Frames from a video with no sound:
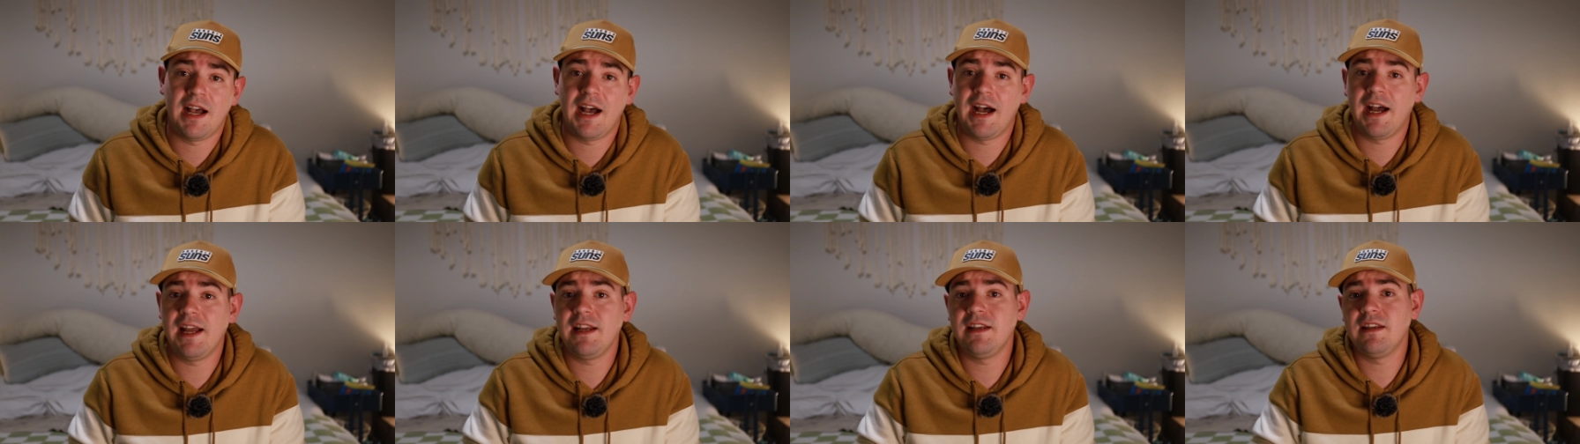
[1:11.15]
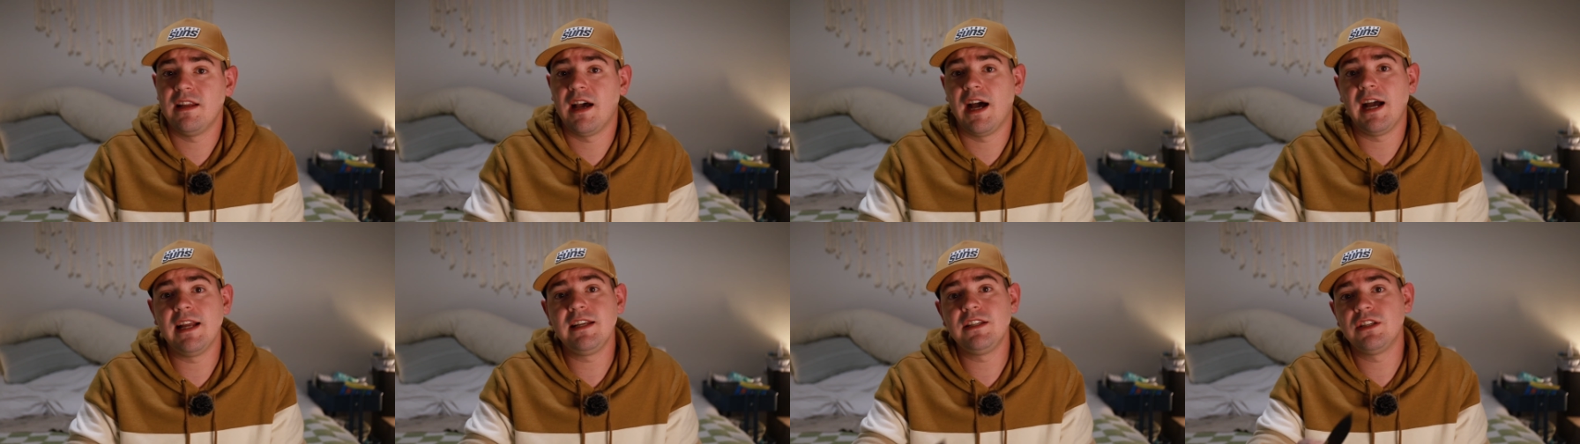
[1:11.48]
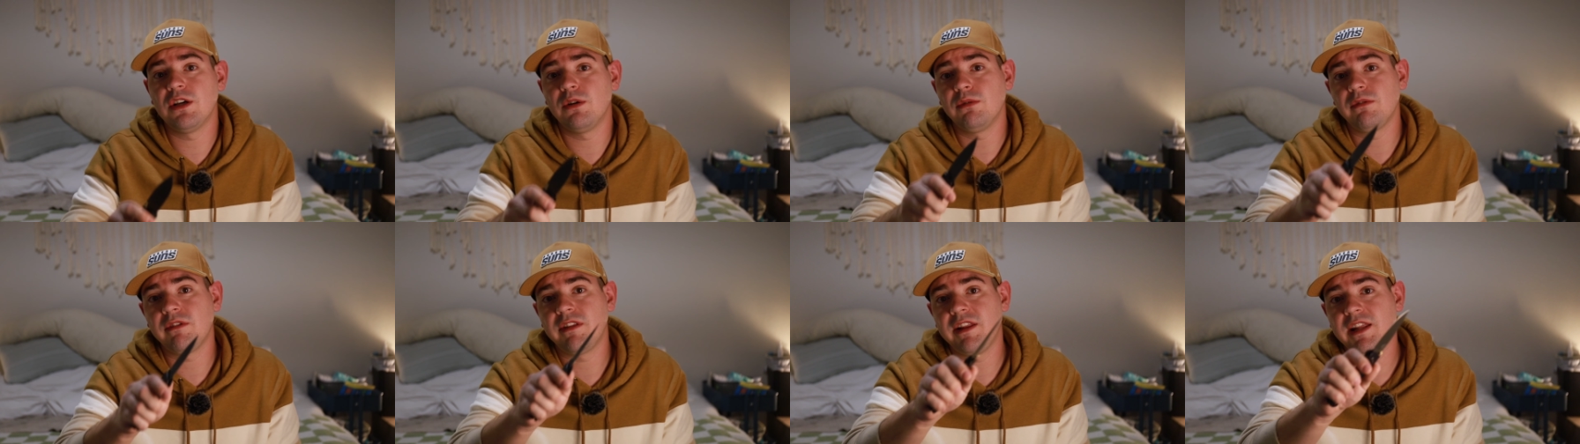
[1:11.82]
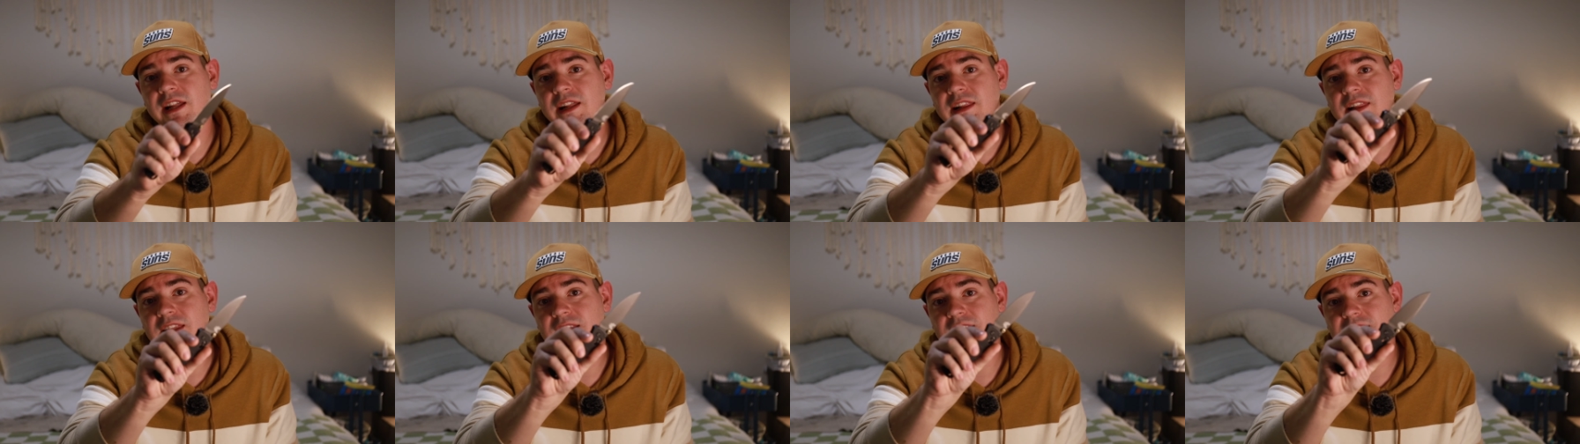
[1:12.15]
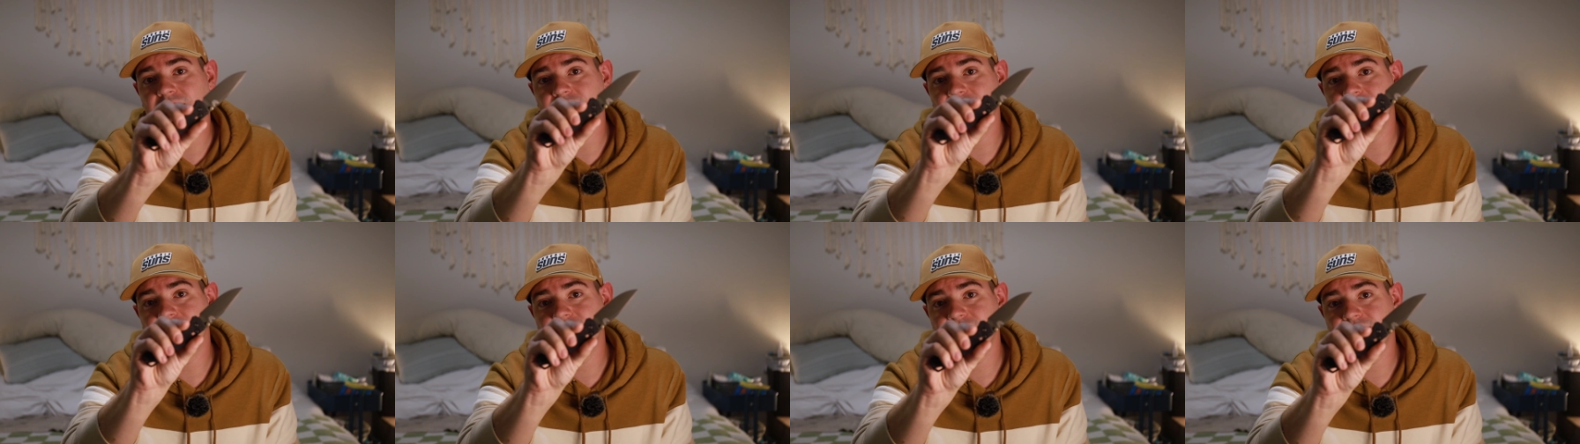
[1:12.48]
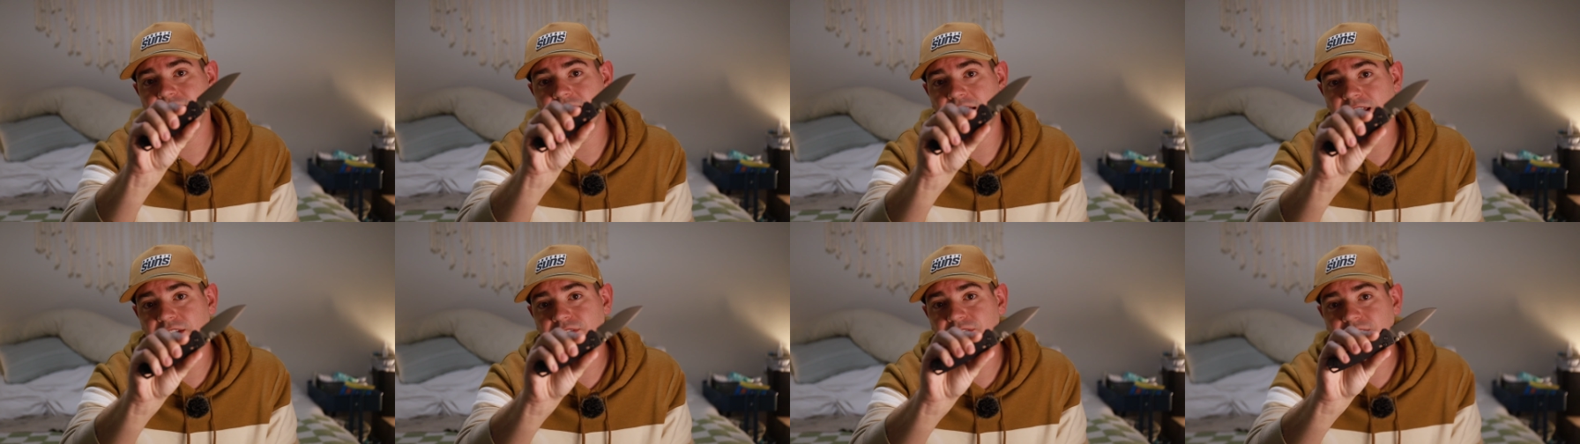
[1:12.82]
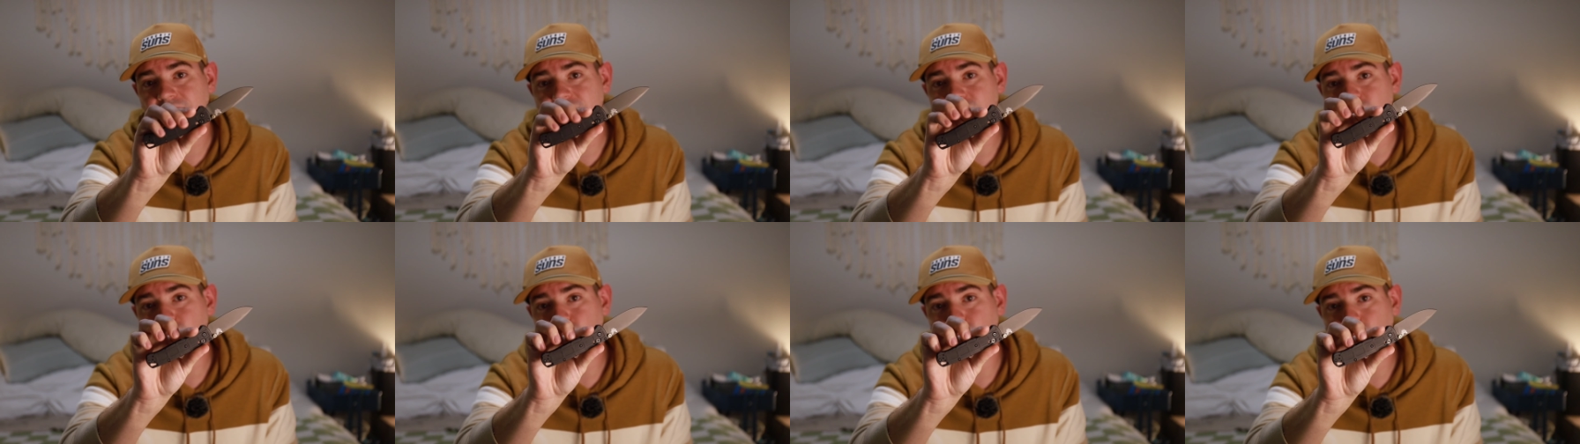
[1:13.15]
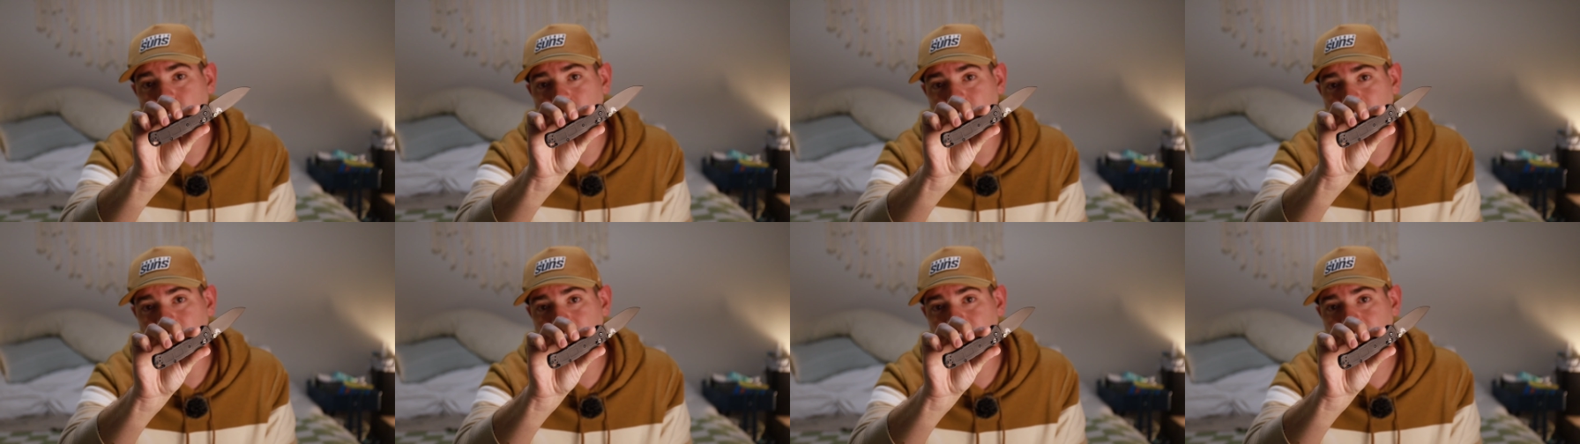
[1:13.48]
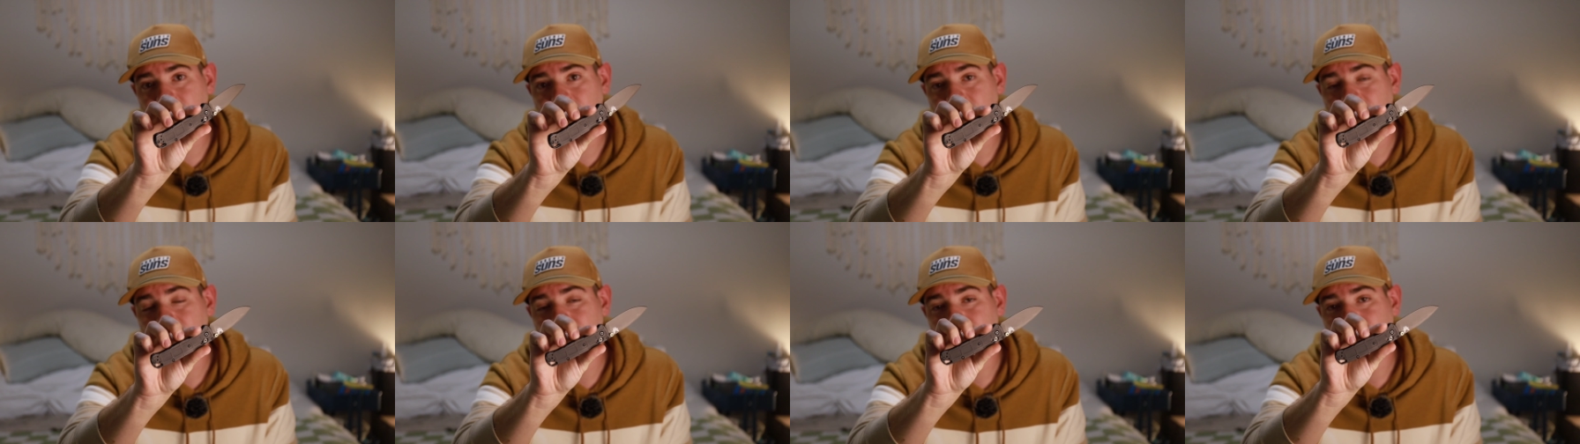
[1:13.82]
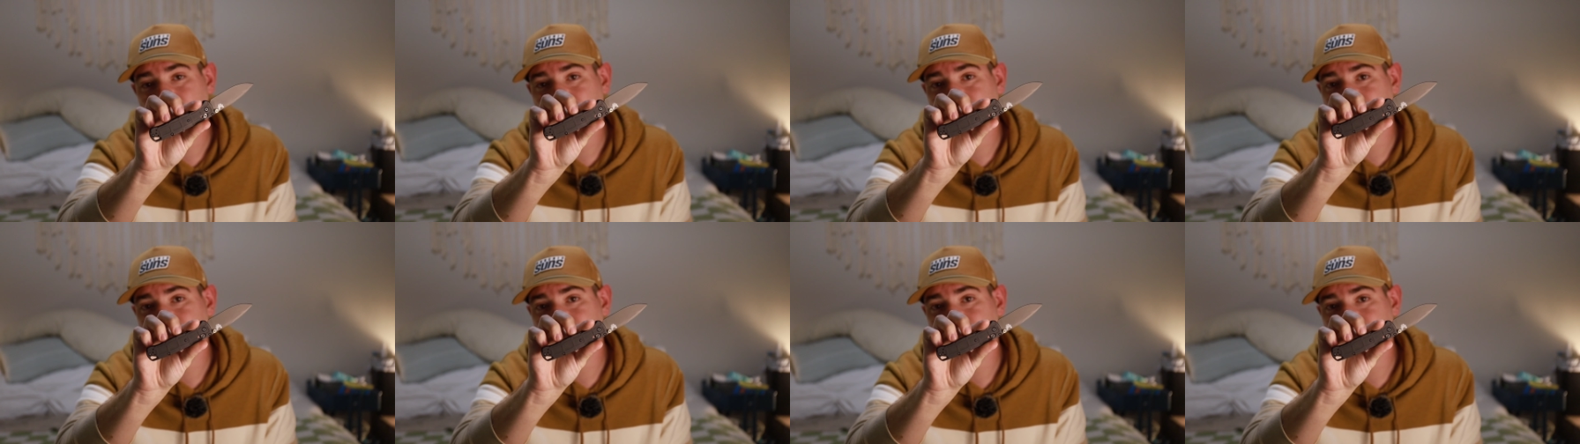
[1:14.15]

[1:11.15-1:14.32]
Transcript: I, I don't think that this knife is worth